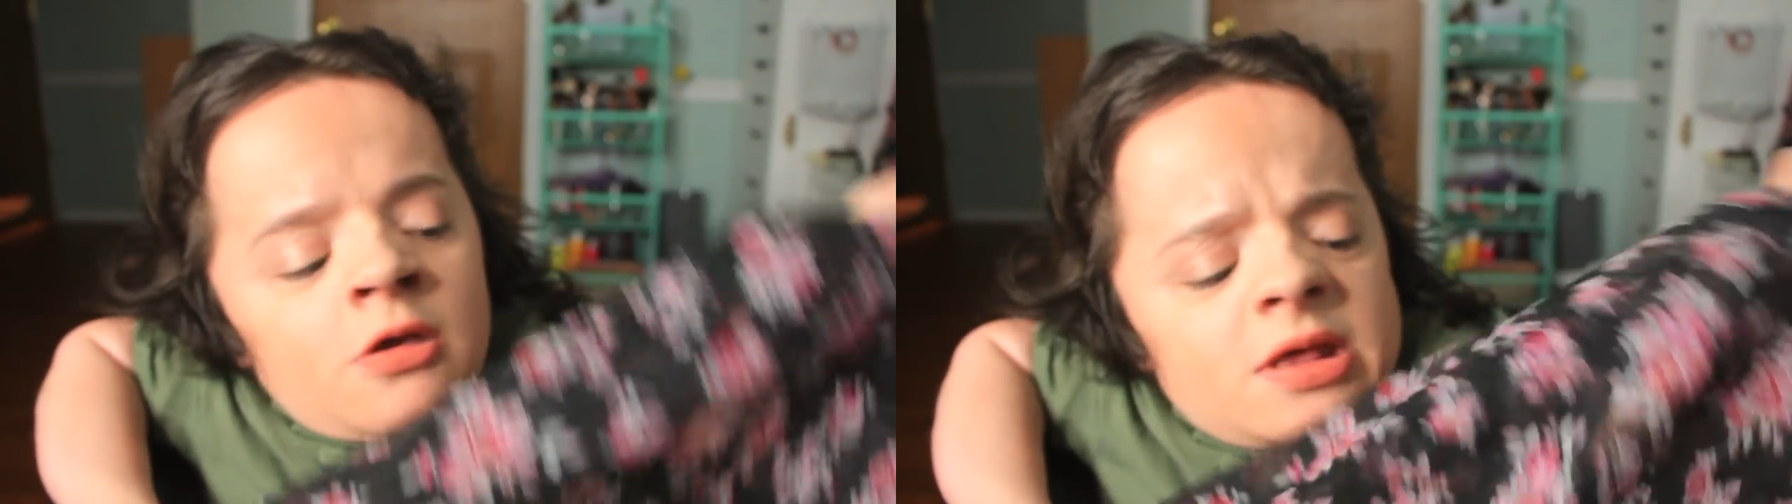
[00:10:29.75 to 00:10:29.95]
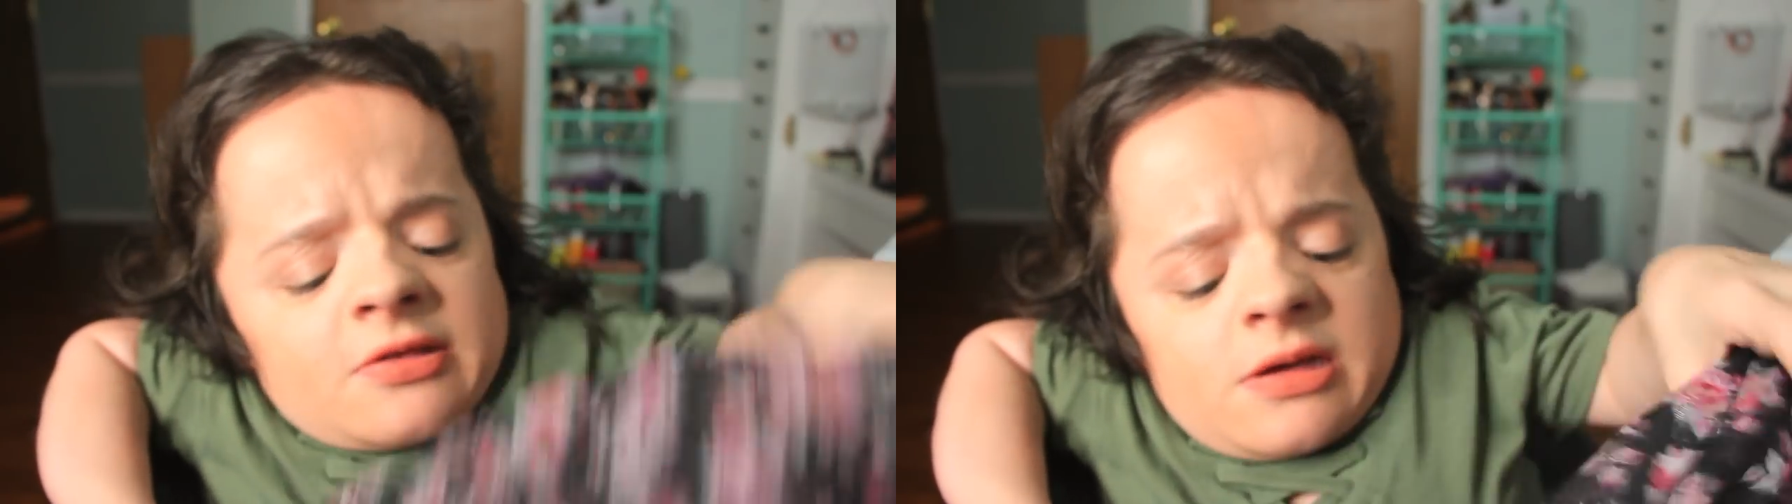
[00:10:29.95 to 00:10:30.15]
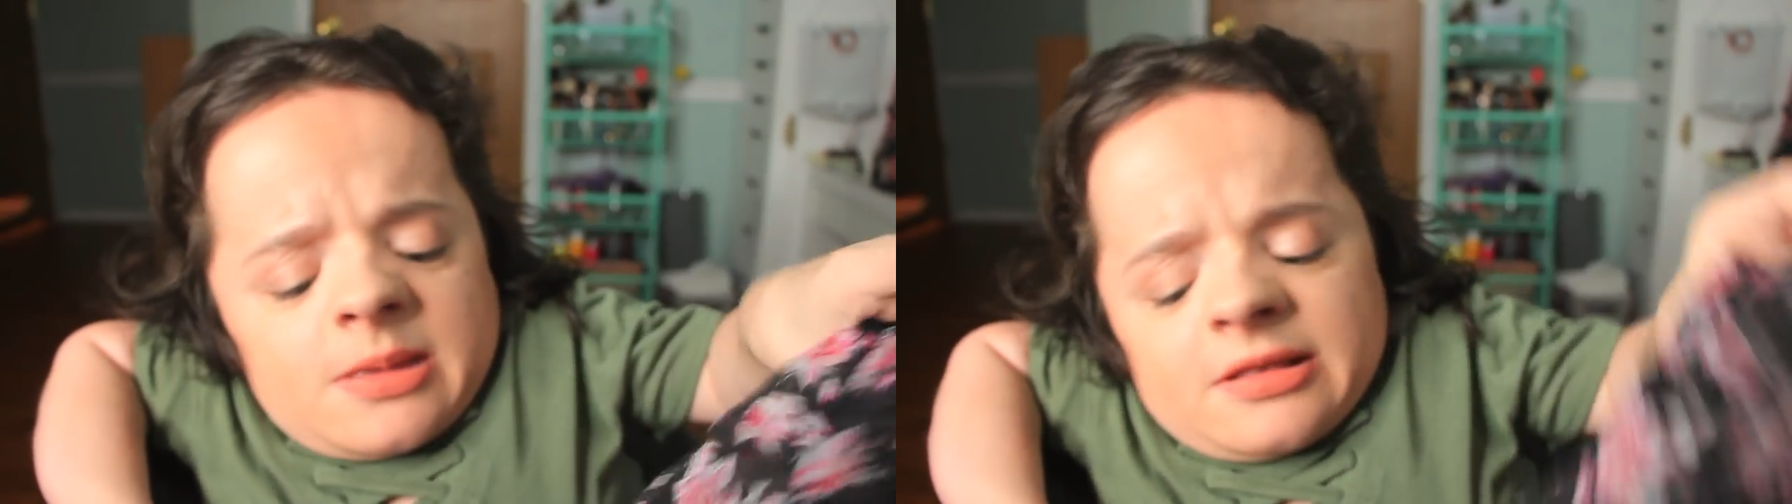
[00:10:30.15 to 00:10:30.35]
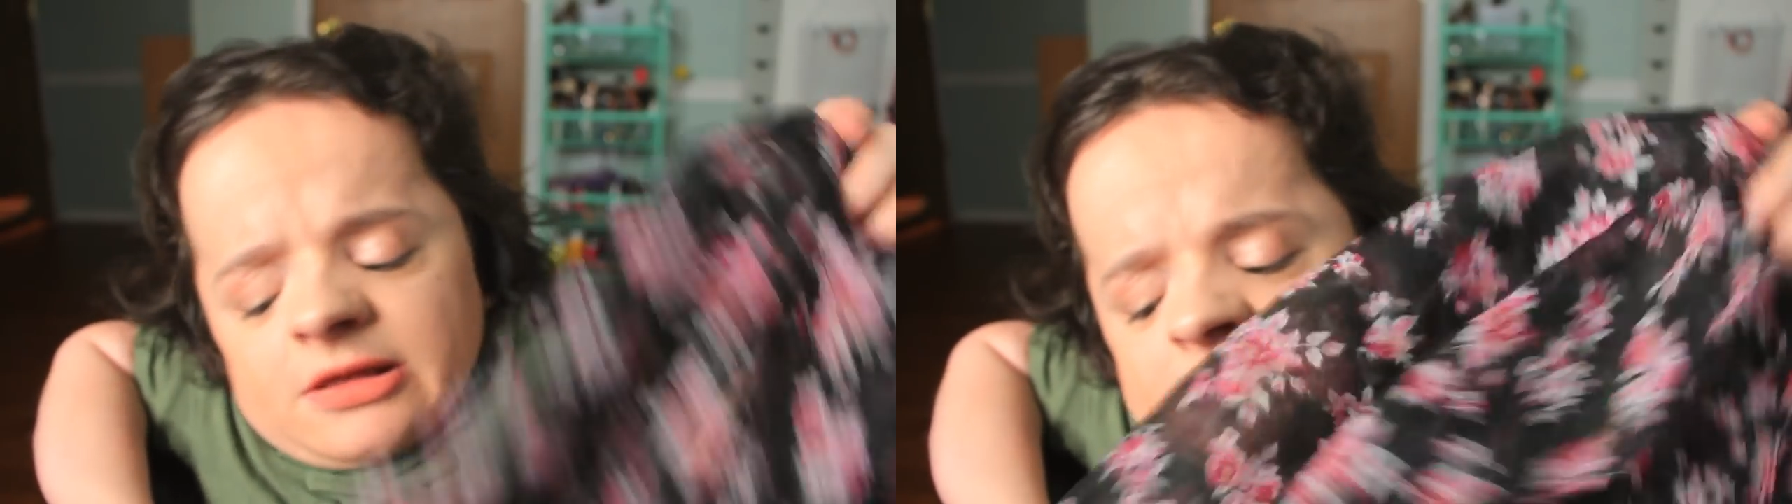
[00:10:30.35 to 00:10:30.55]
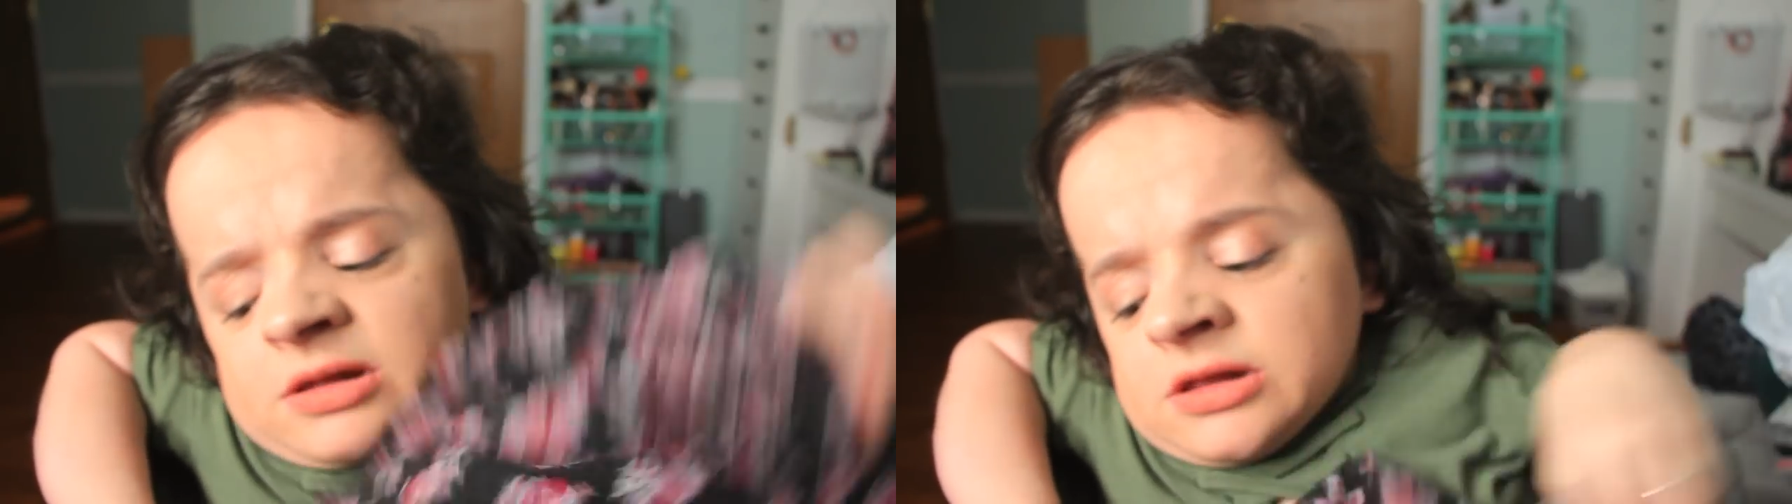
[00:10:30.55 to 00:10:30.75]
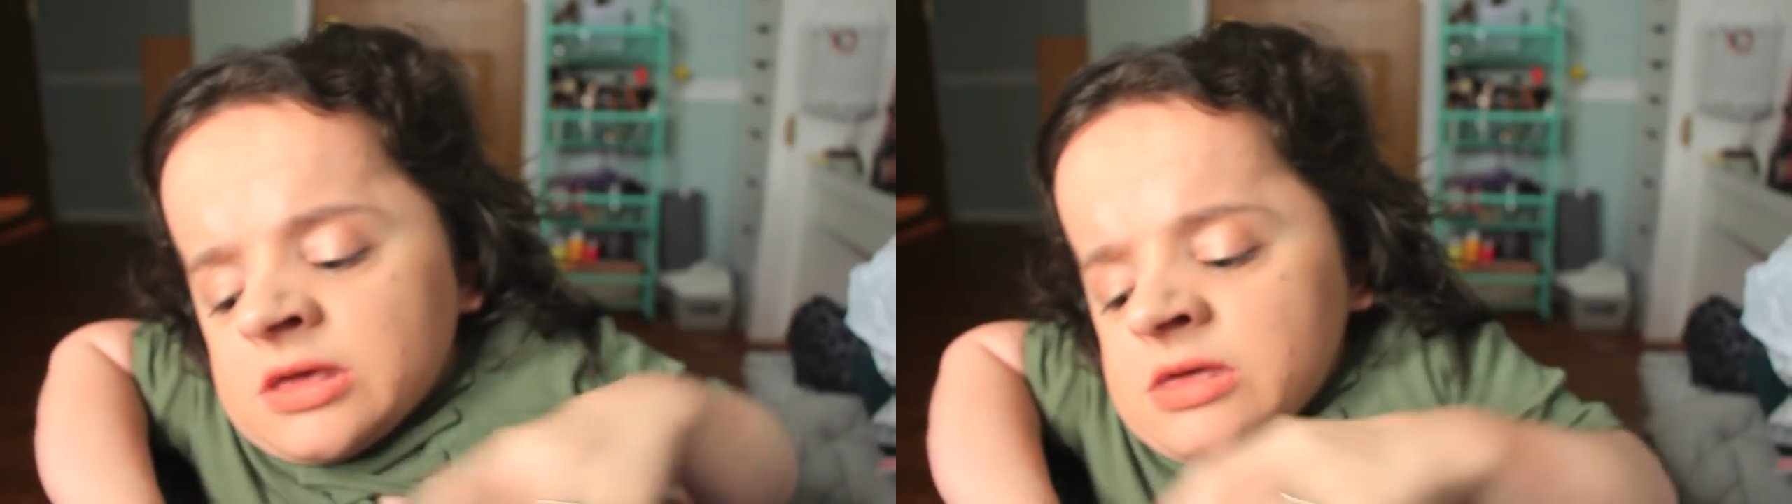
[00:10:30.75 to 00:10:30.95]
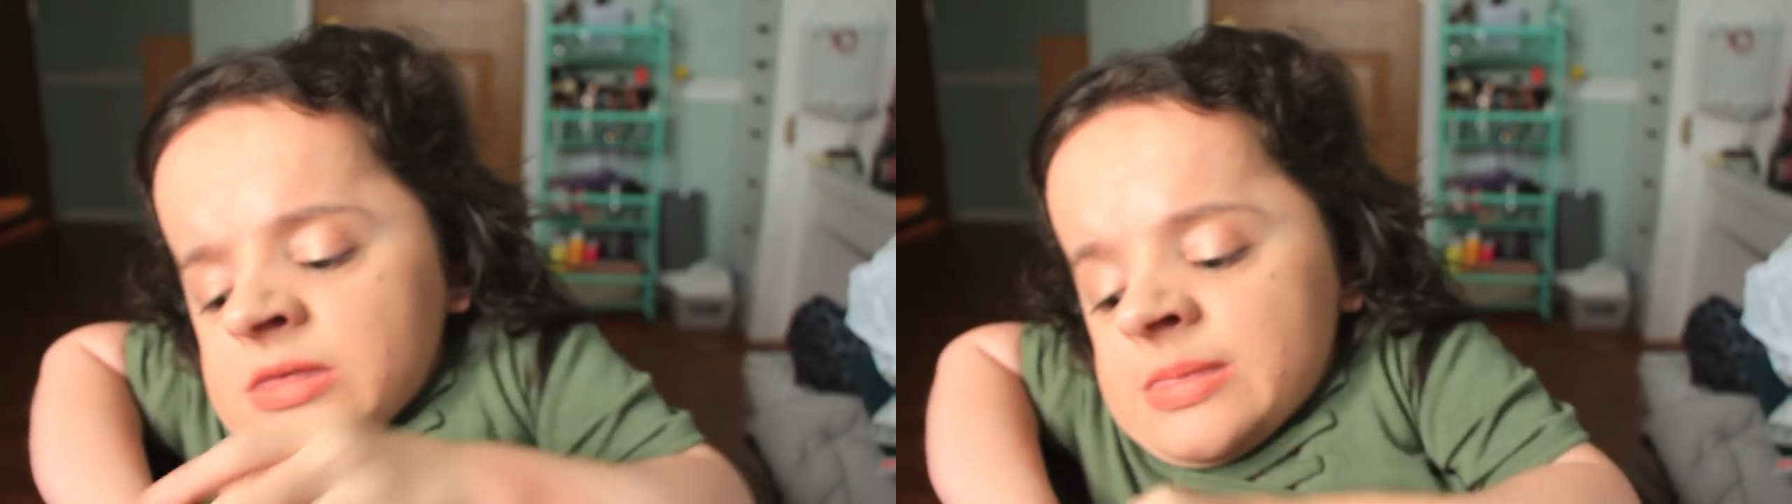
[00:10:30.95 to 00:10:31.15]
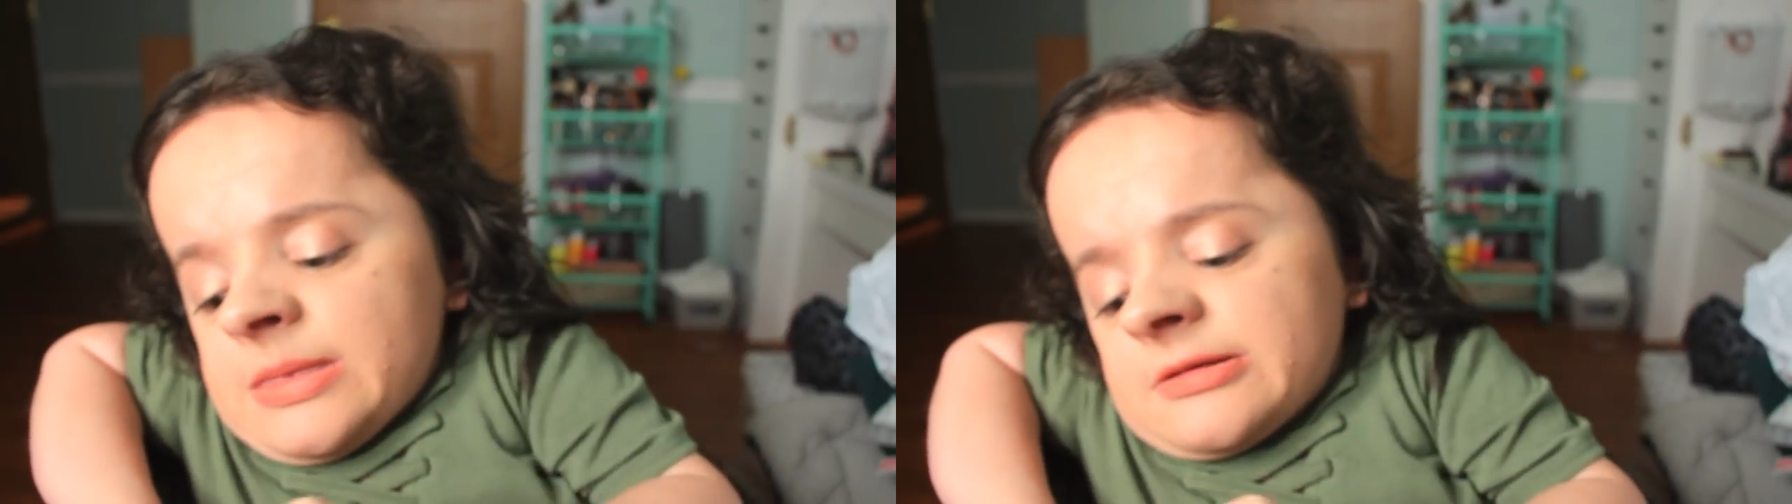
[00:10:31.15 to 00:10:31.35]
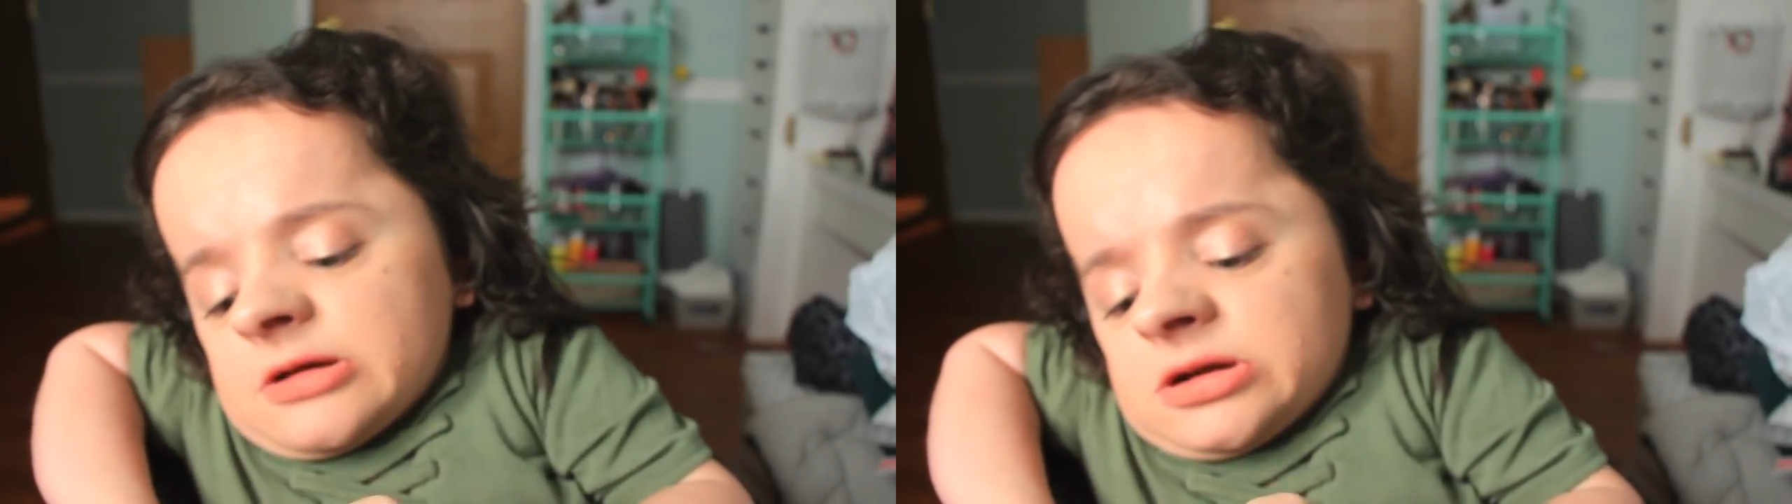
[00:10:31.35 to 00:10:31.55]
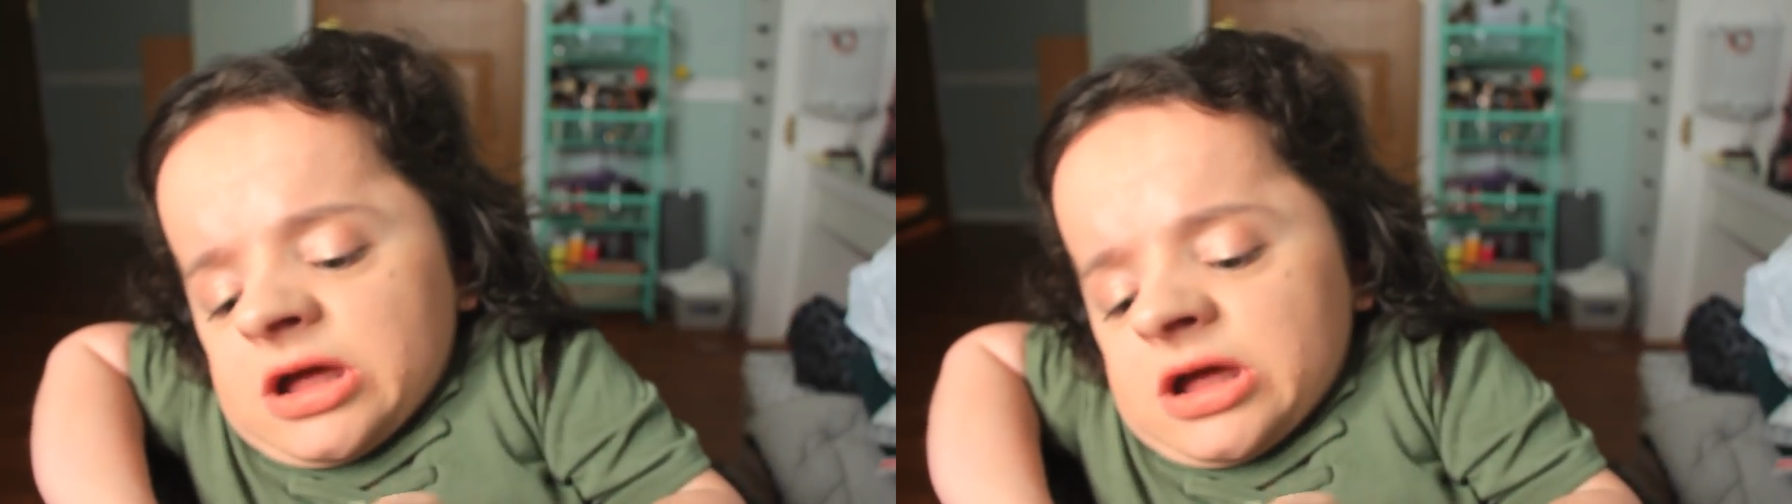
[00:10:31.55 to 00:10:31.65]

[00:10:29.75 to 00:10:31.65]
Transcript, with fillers: I saw this and these are